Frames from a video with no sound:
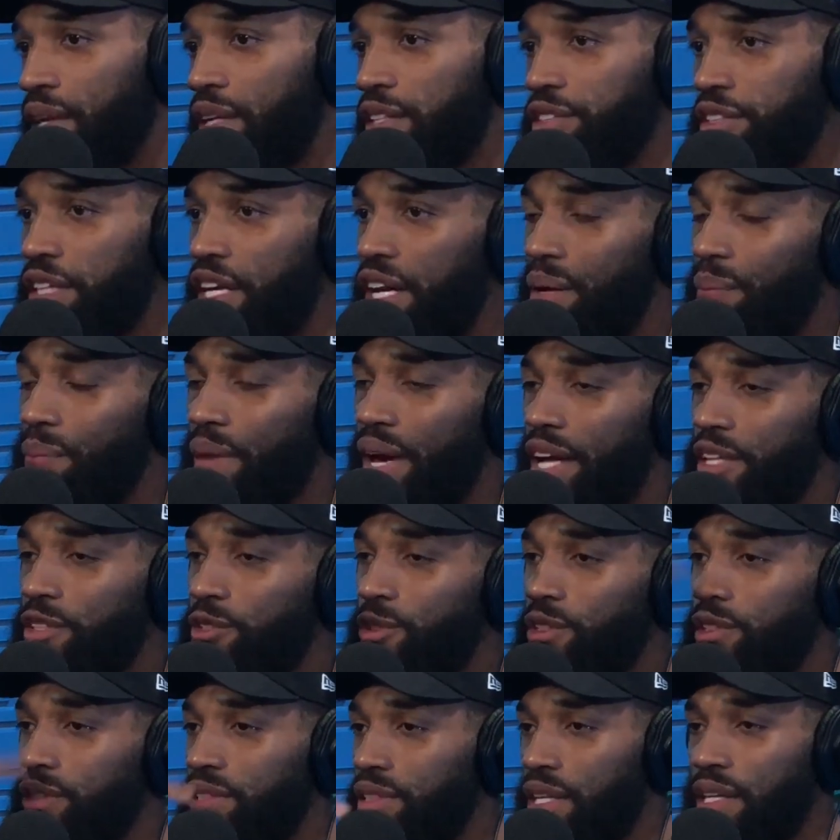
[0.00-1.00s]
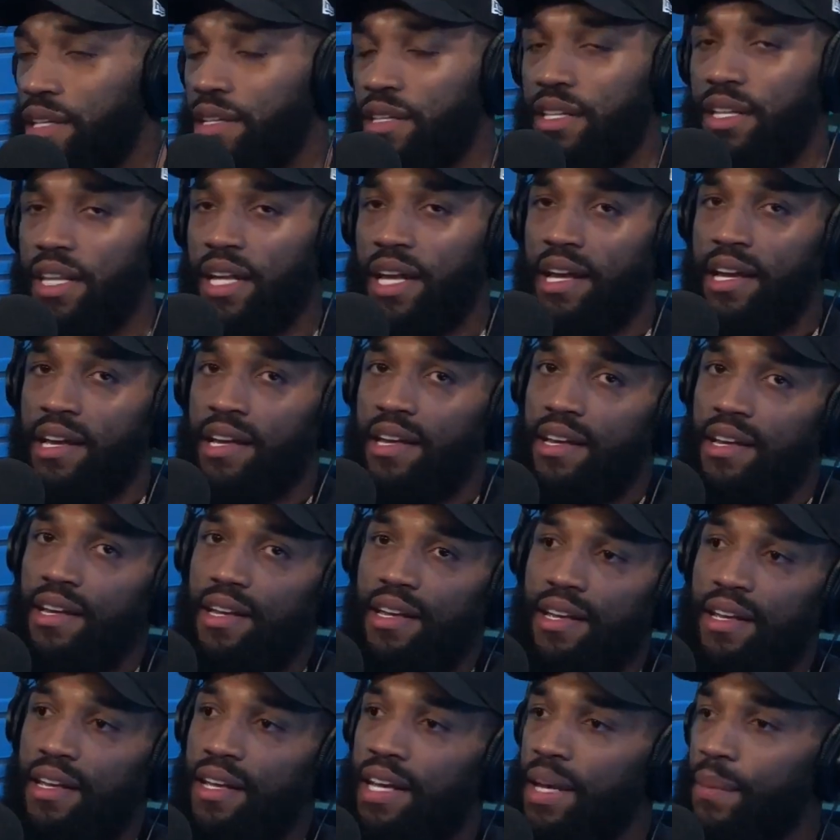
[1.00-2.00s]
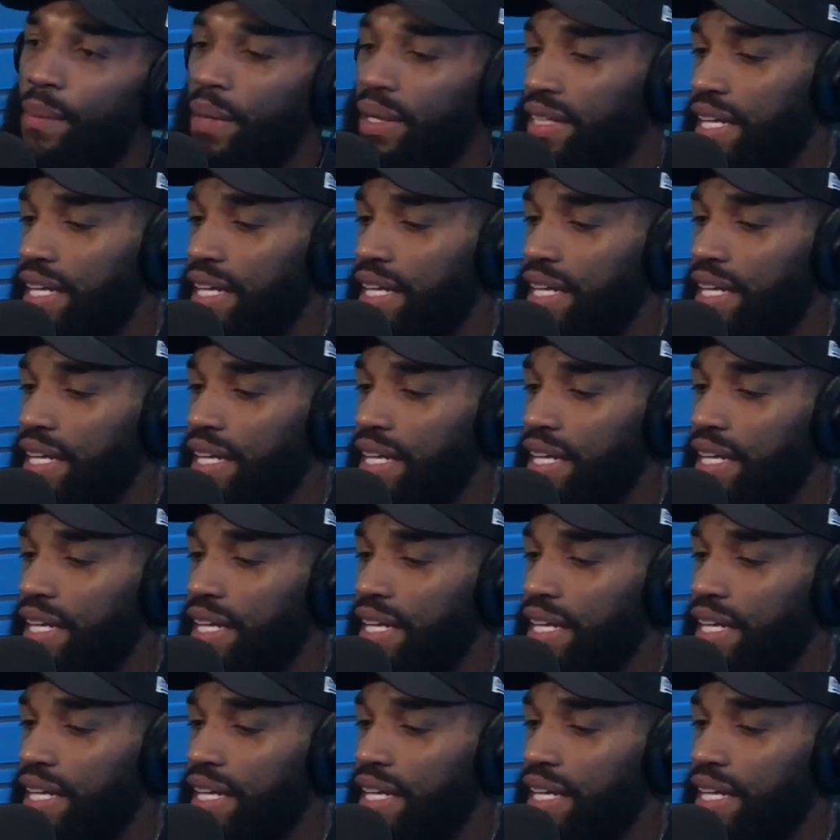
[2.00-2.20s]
she got a bachelor's the other day. My